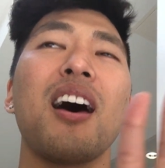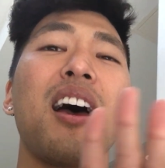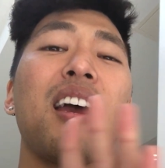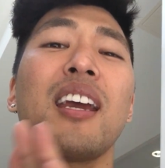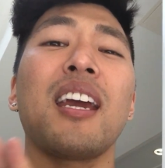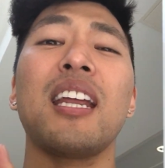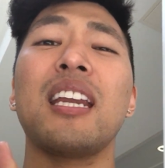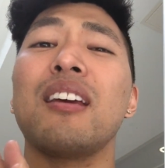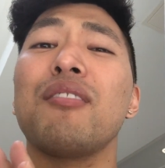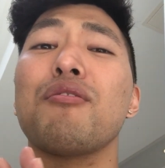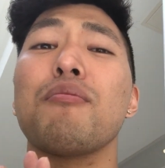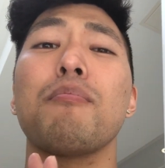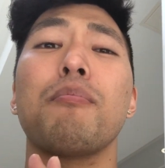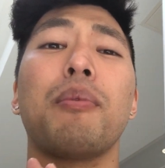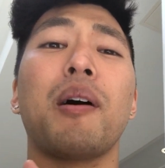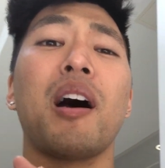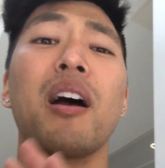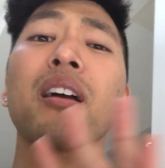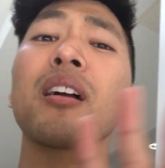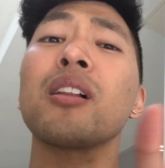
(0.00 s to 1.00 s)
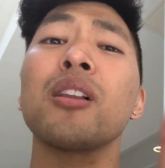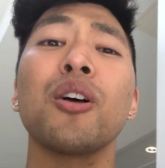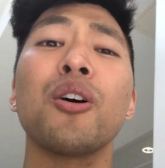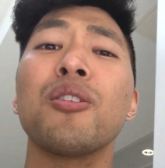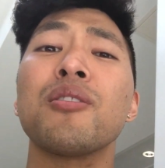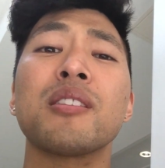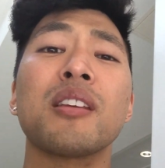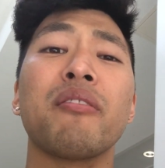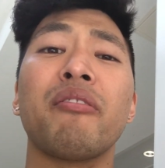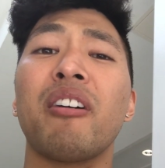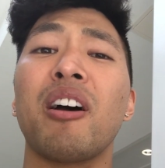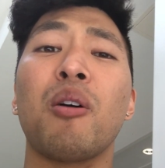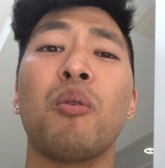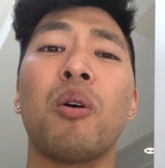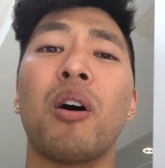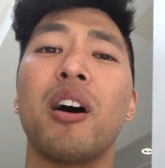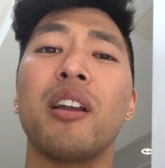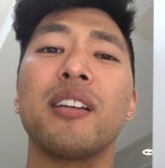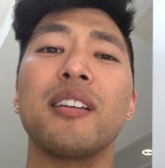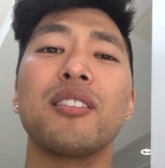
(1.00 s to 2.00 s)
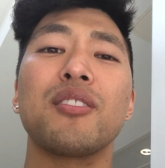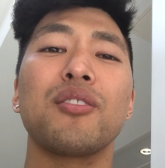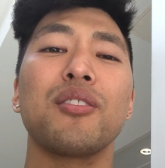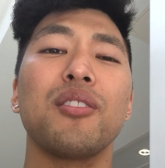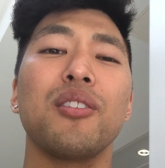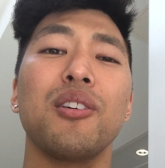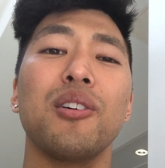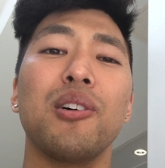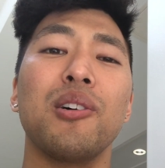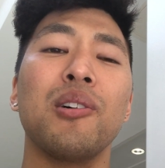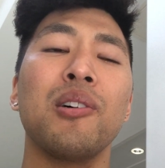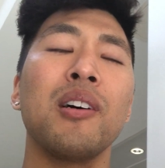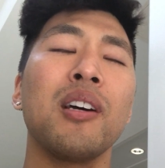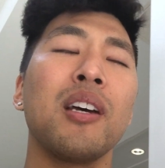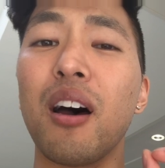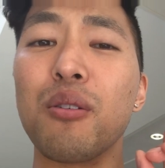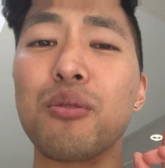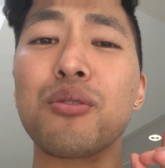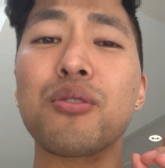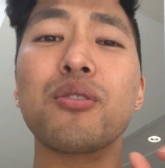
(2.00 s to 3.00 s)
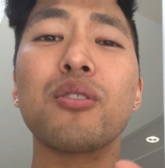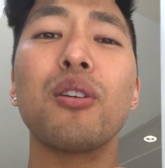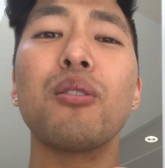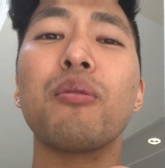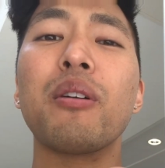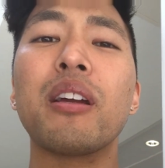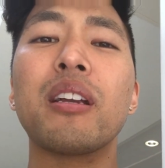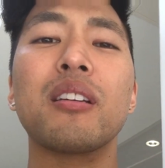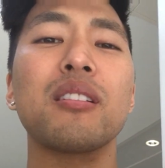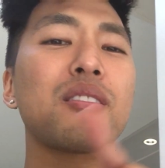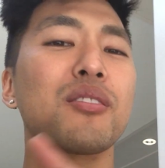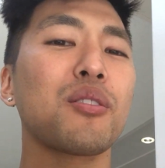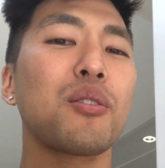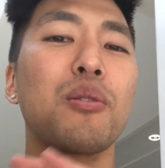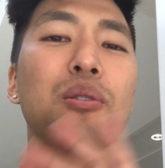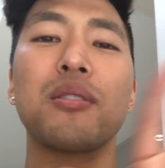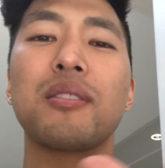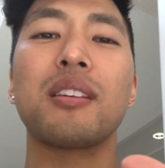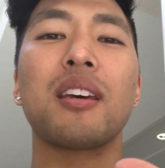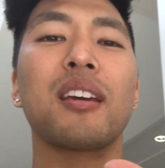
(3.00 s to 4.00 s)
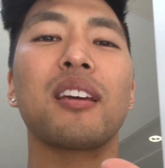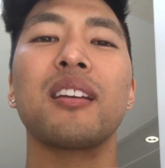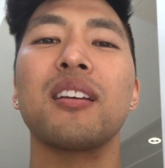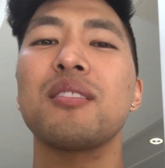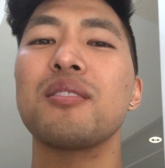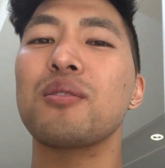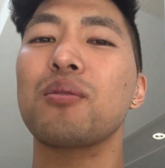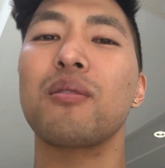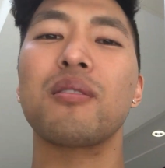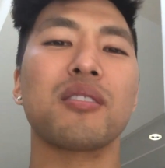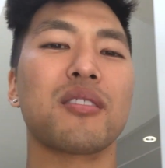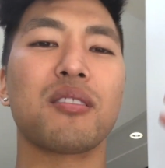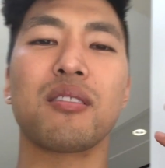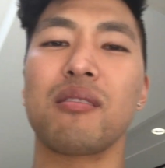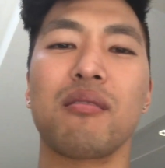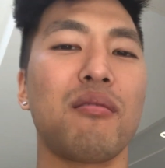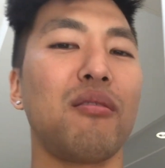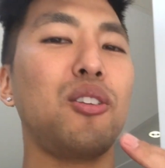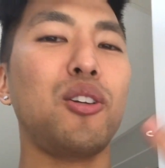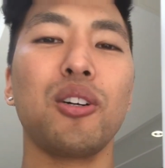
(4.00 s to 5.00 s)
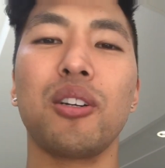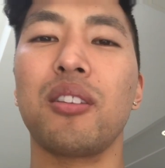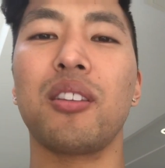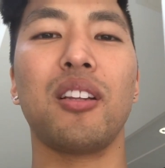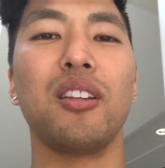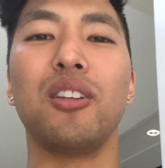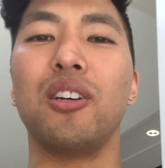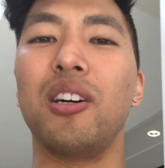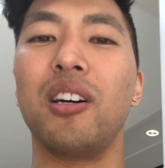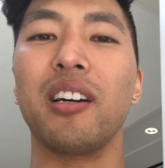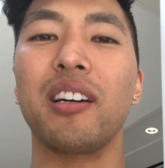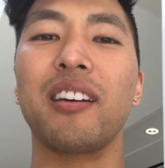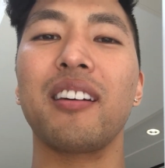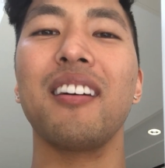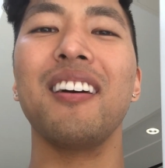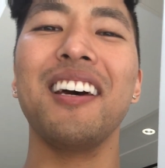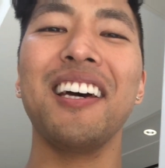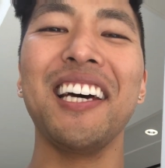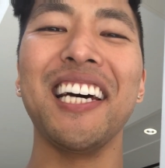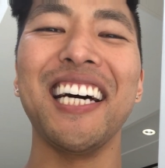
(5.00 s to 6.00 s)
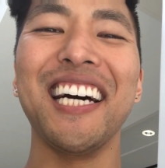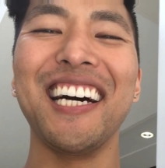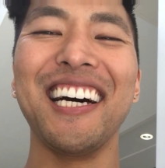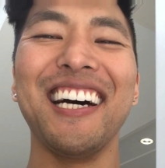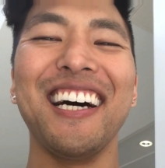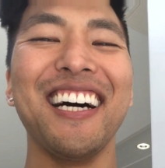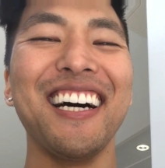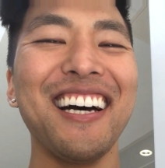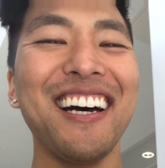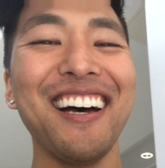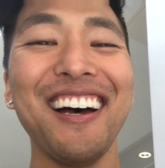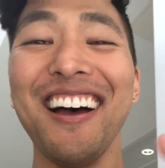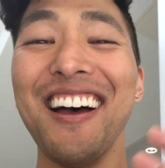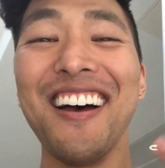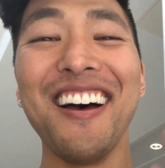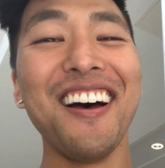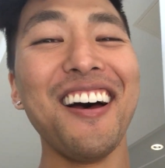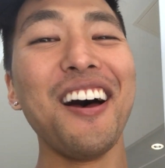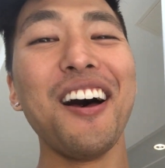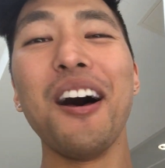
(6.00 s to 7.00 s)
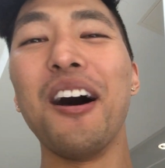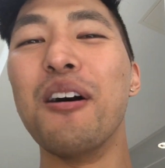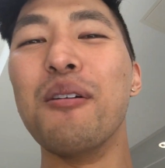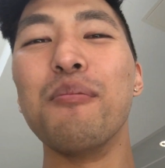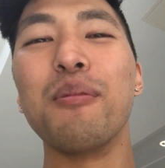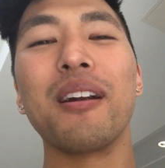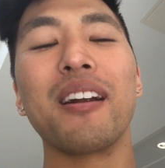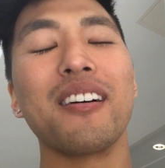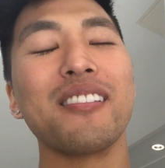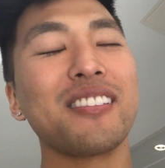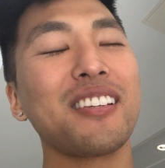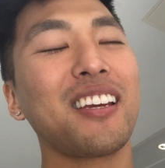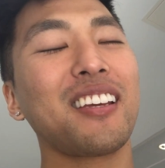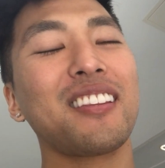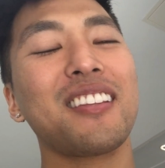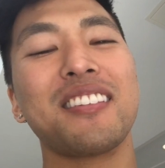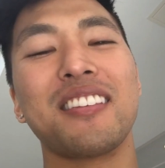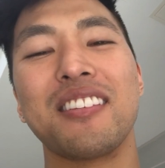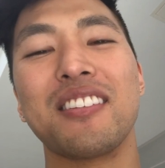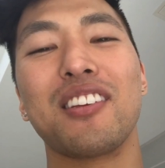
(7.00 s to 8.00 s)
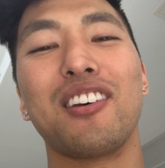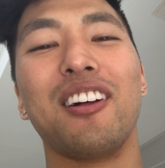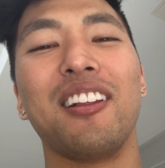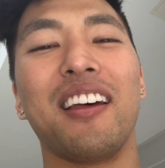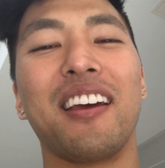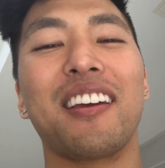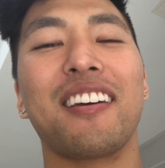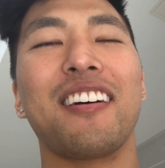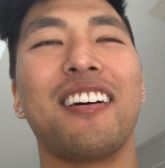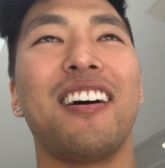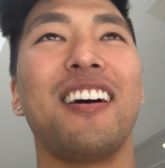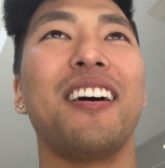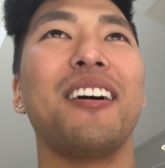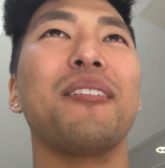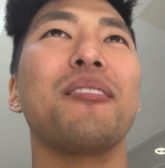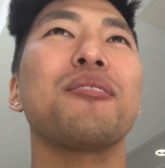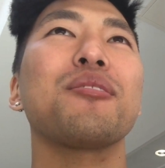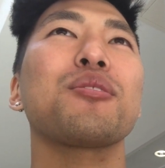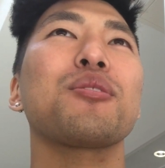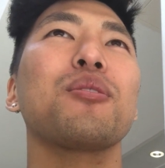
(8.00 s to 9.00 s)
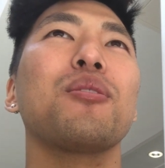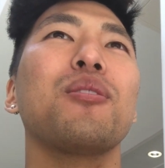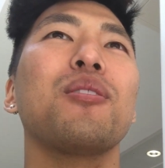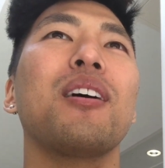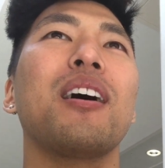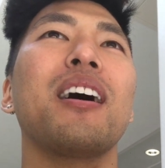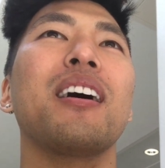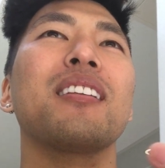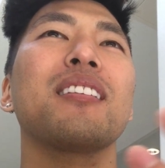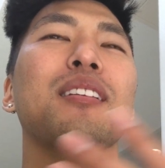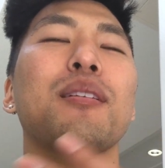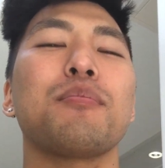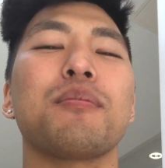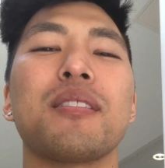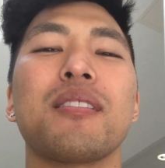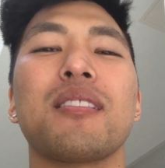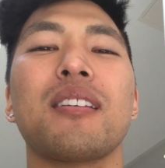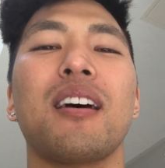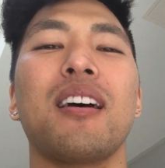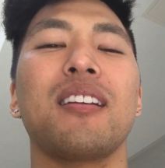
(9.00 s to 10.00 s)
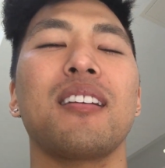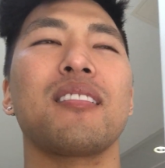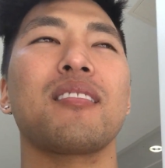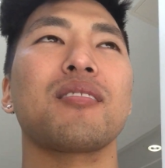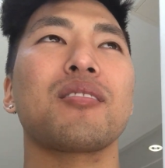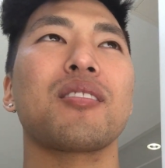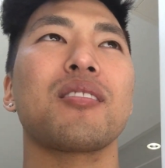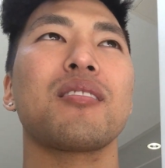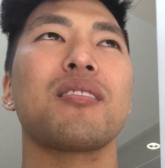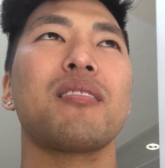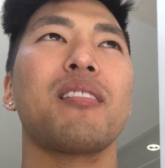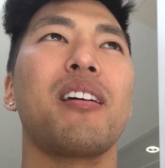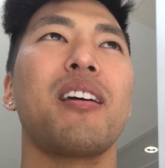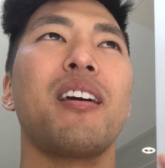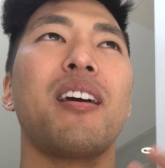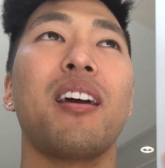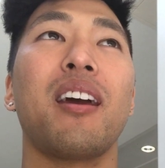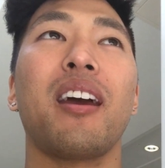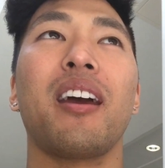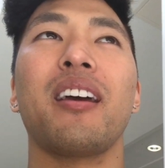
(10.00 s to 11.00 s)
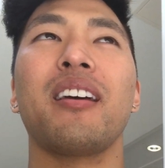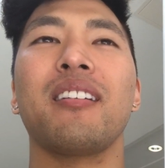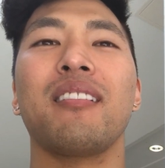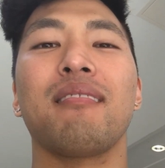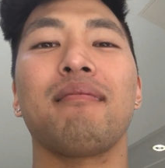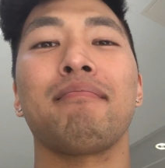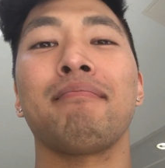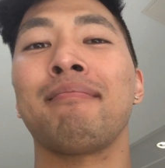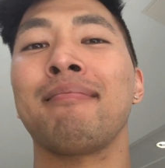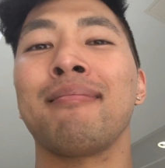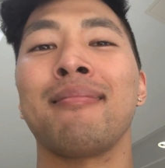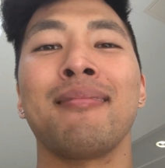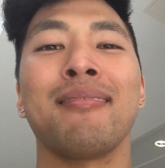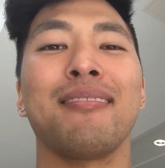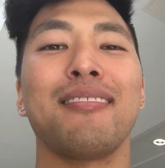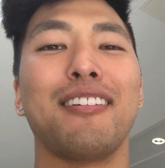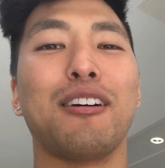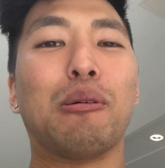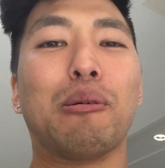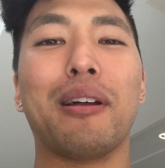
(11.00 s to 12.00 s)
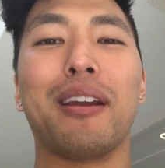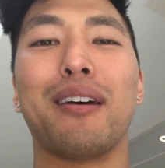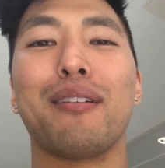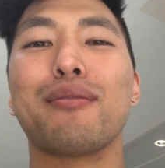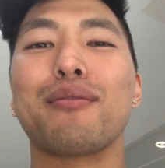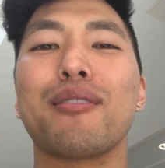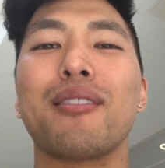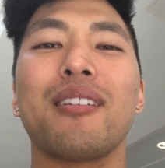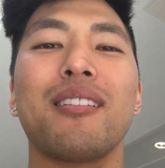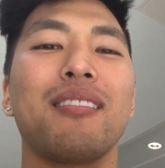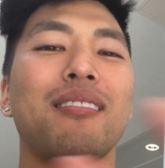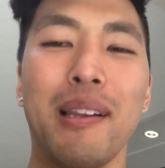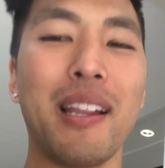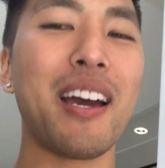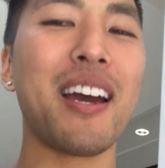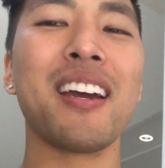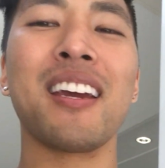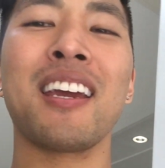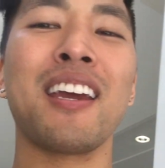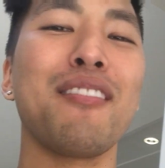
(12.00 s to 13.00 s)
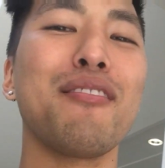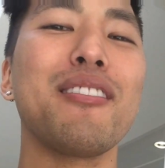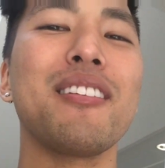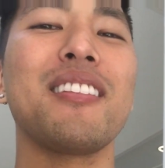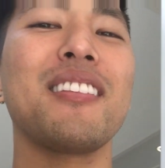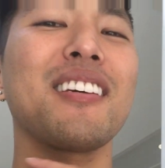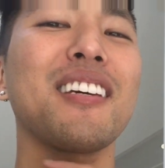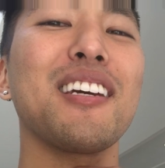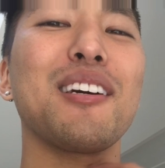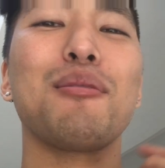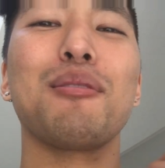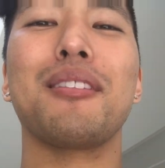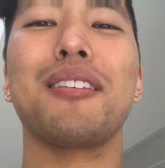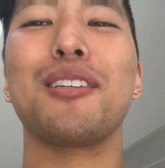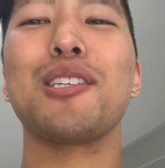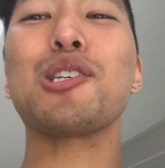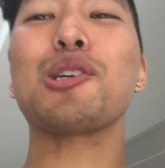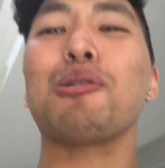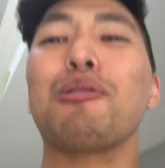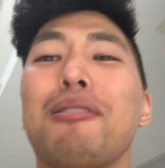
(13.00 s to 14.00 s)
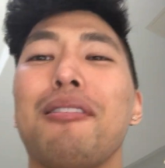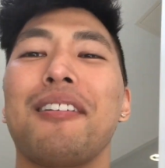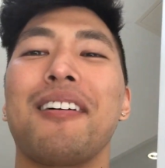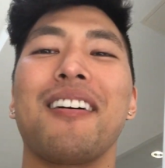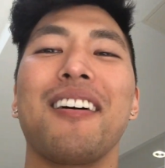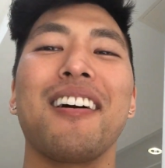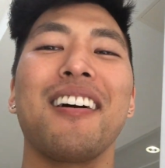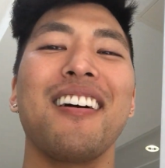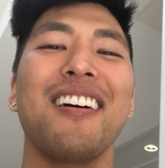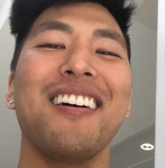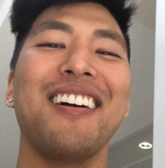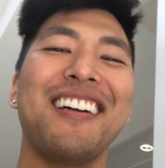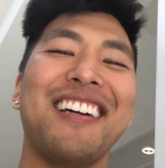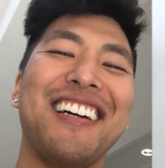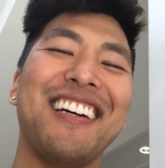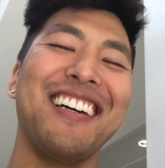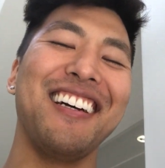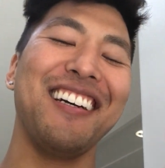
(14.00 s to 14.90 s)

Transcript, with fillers: I can't even buy clothes if I wanted to. I was so ready to just go to a secondhand store and just look the look. But I was like, this is all I got. And so I ended up deciding to just say, hey, whatever. Black everything with a choker.